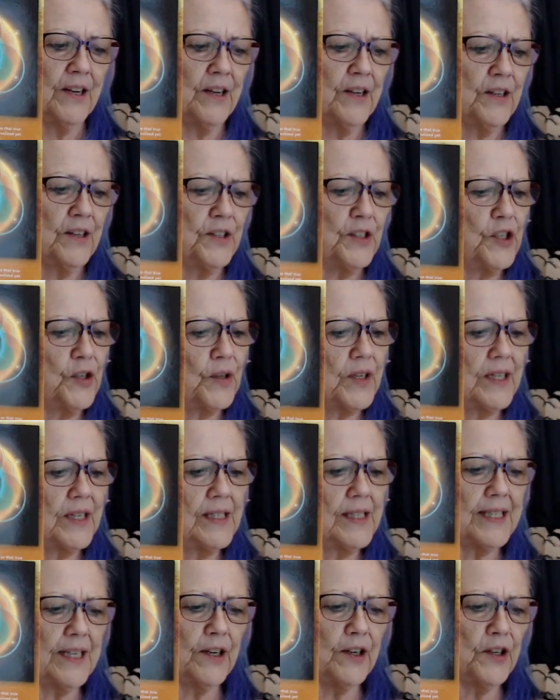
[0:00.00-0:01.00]
Do you
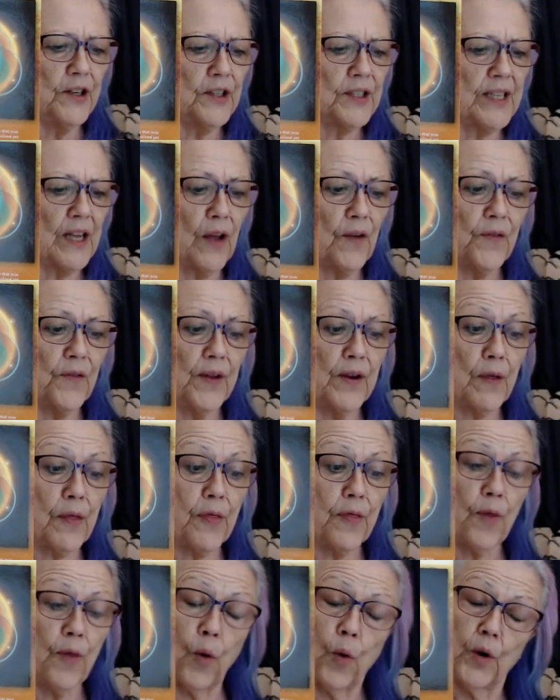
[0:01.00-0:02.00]
consider yourself an
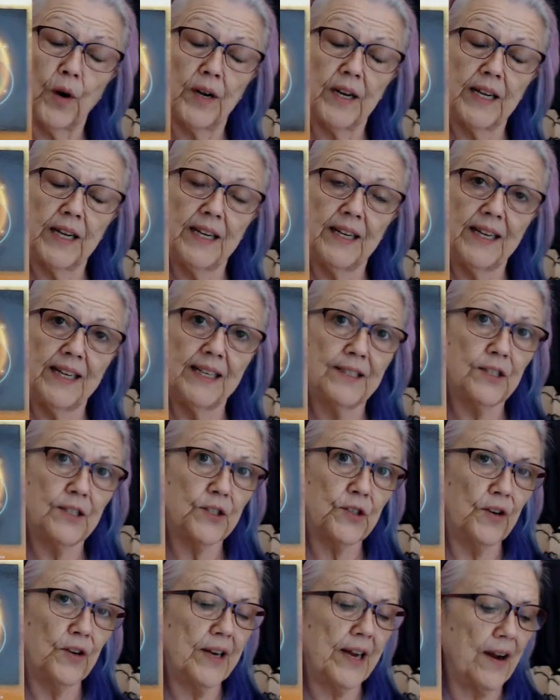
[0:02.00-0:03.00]
authority in
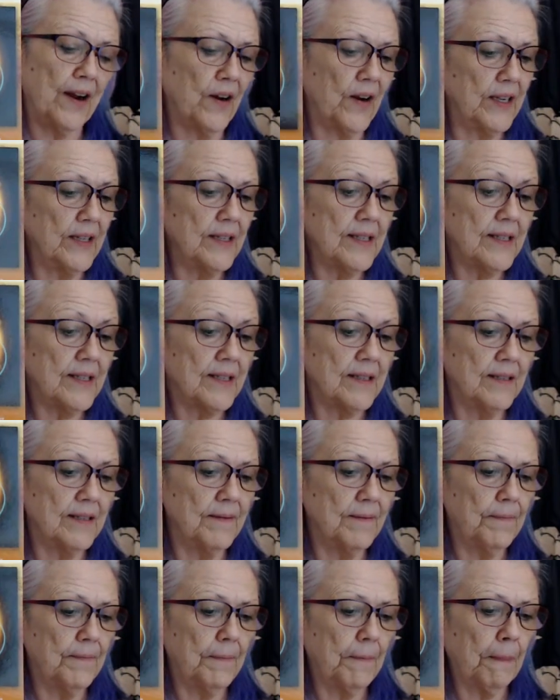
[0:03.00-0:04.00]
certain areas?
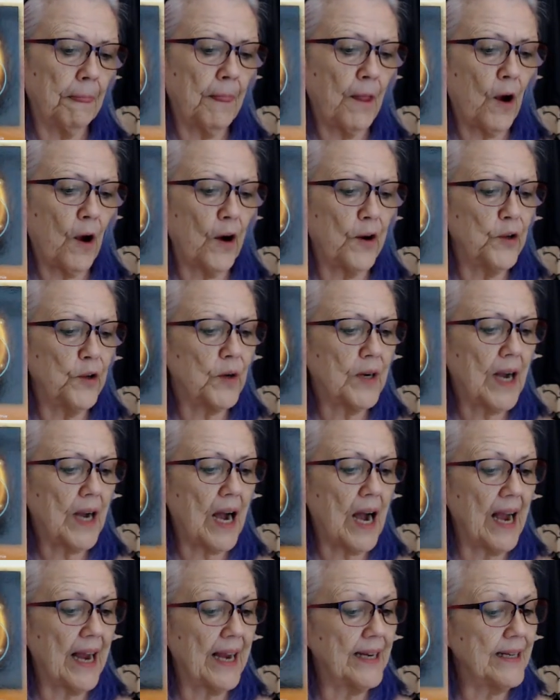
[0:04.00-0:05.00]
Are you
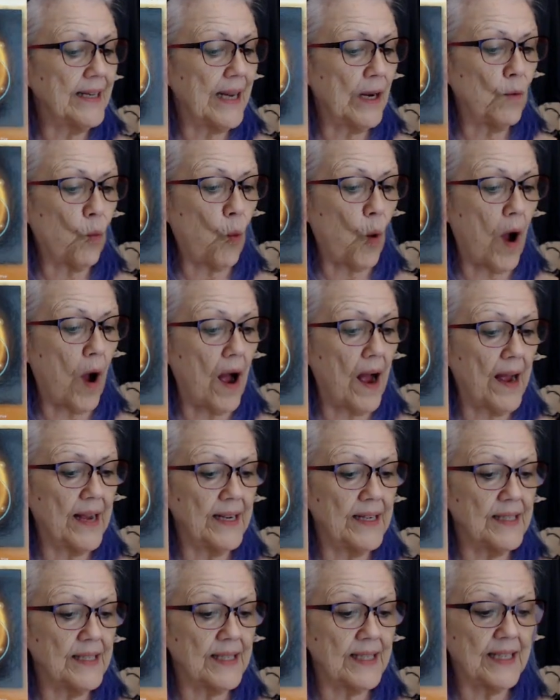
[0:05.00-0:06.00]
kind and
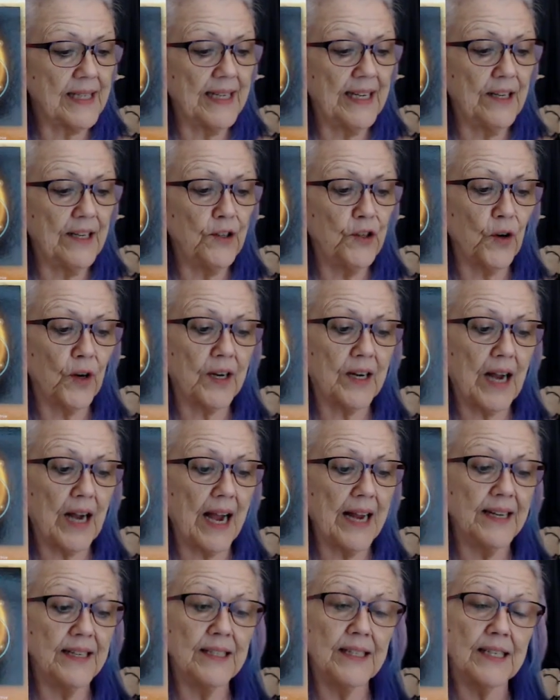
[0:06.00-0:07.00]
wise in your
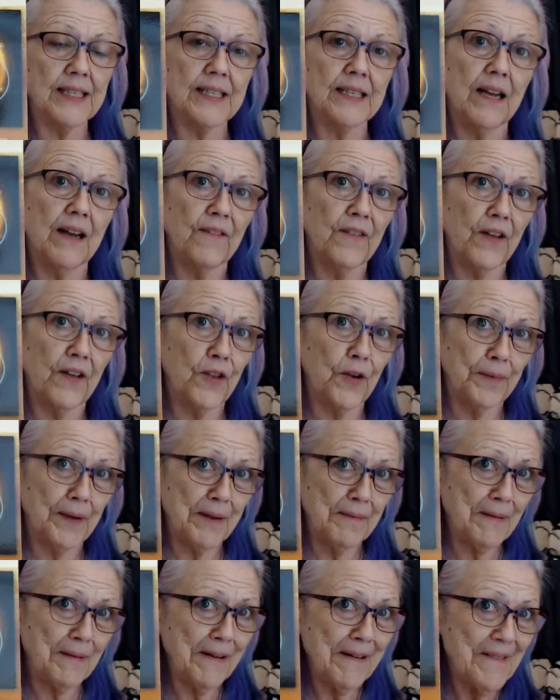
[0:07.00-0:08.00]
guidance of other
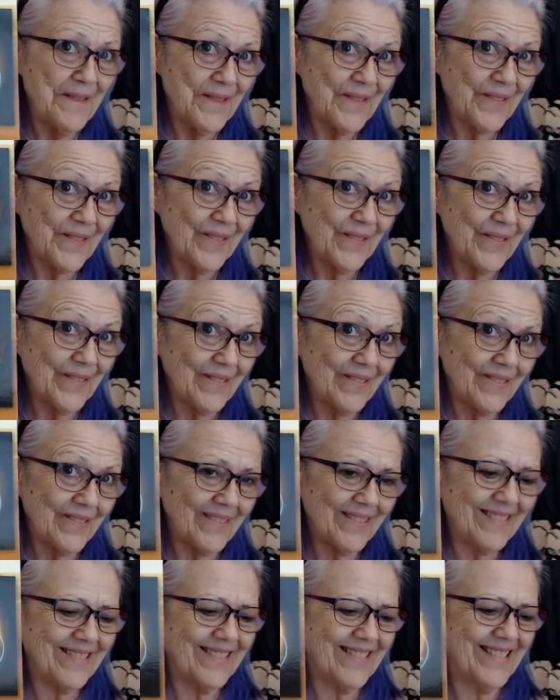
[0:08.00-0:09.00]
people?
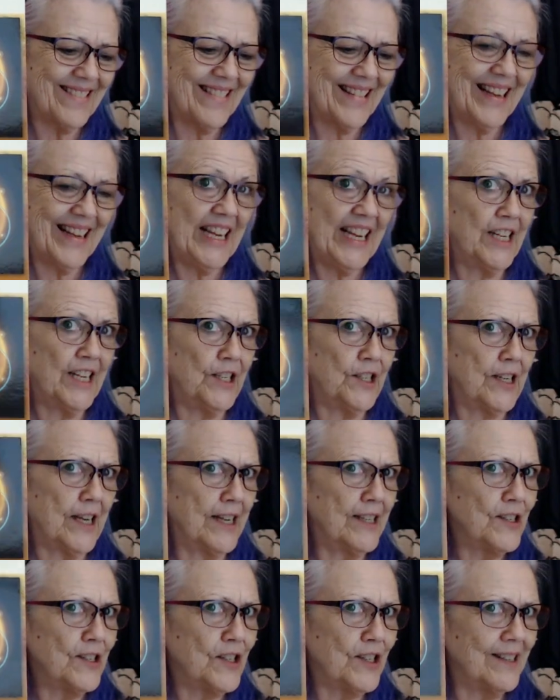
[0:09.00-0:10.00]

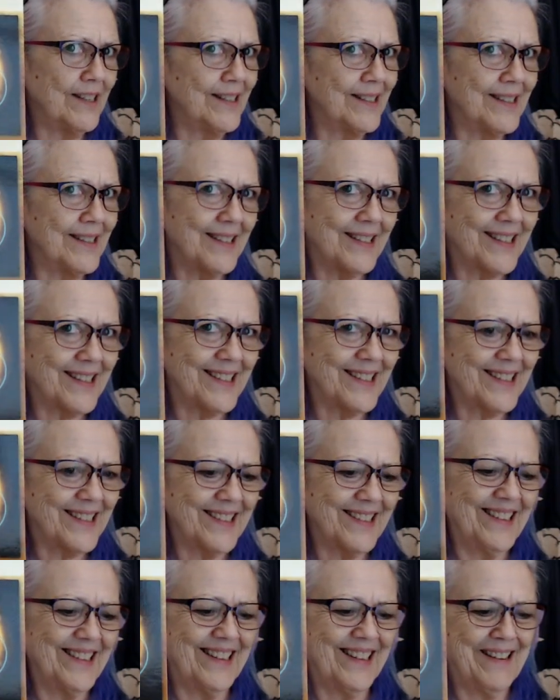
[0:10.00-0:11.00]
Intentions.
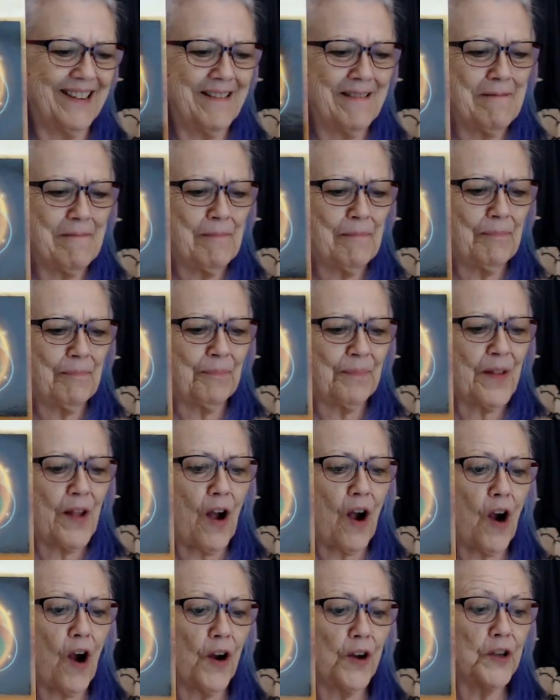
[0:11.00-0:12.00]

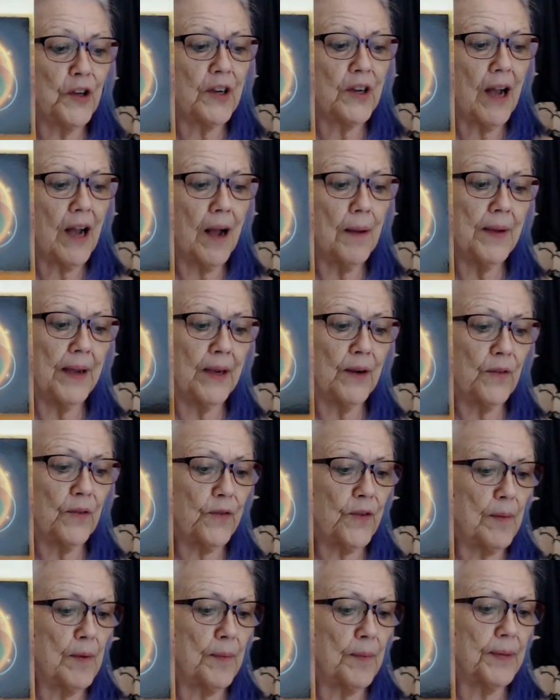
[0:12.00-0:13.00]
Are you coming
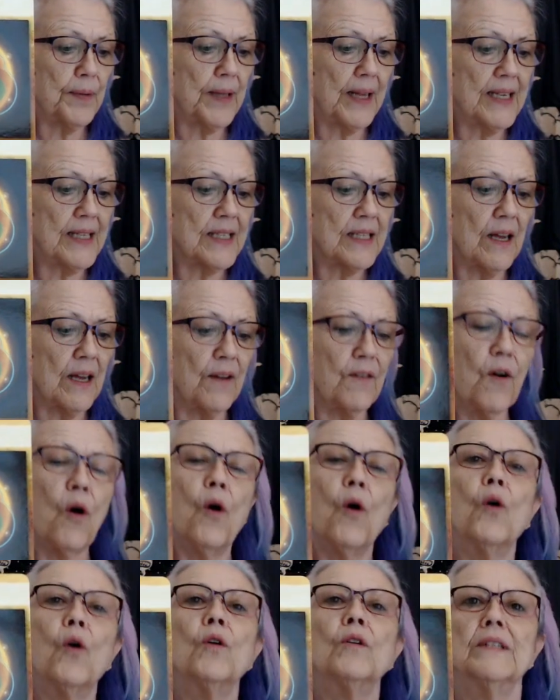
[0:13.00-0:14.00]
from a place of
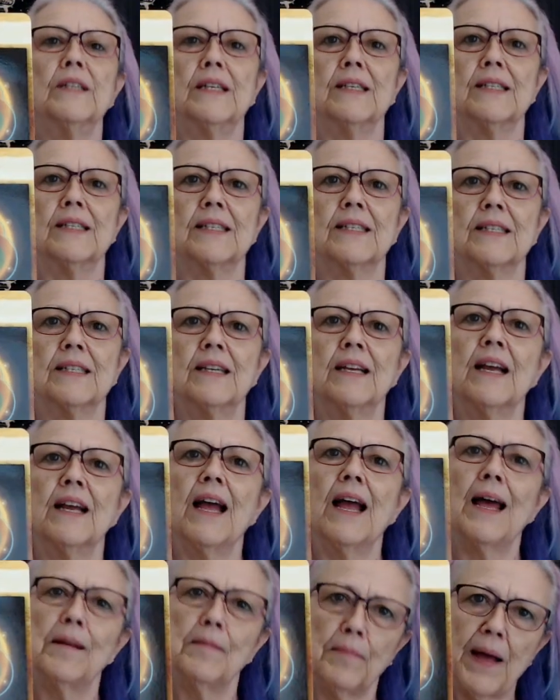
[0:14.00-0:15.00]
wholeness
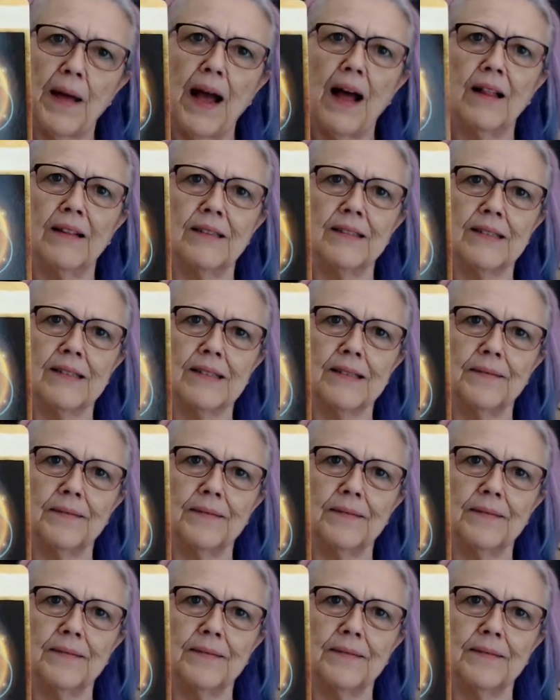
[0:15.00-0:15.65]
and balance?